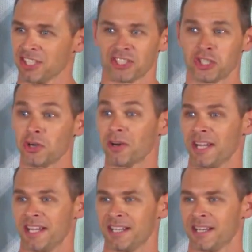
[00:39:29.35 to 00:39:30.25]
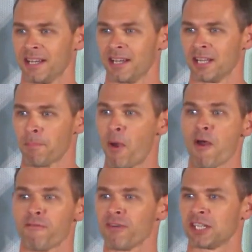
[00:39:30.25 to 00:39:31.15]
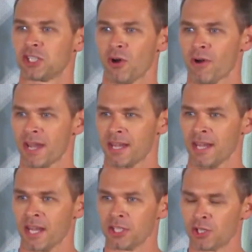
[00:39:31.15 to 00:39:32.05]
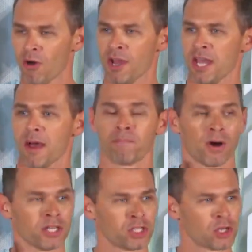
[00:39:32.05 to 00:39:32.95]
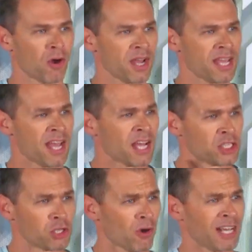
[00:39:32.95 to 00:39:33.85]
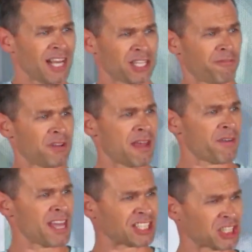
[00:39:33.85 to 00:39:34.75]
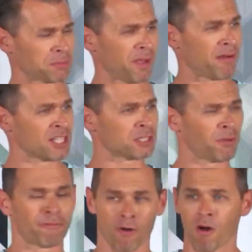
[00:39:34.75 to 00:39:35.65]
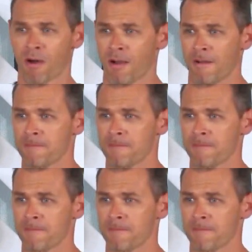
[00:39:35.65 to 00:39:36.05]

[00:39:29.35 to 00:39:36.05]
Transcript: Just joy. Perfect joy. Joy upon joy. Joy like you've never experienced before.